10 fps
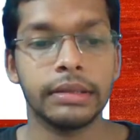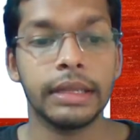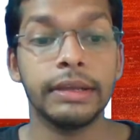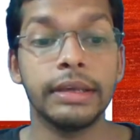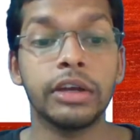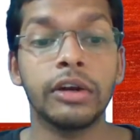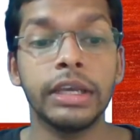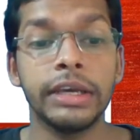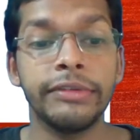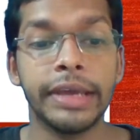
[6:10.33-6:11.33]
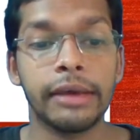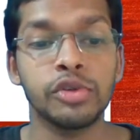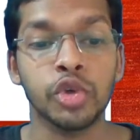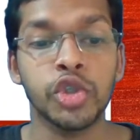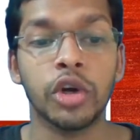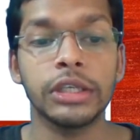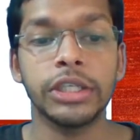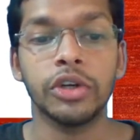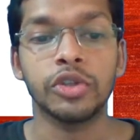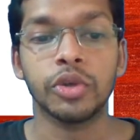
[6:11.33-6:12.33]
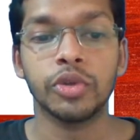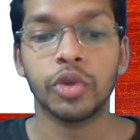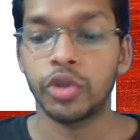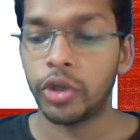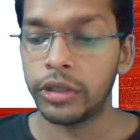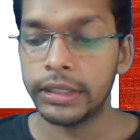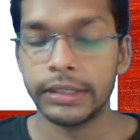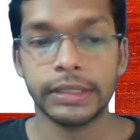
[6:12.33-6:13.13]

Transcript: then here we have sociology also. Sociology is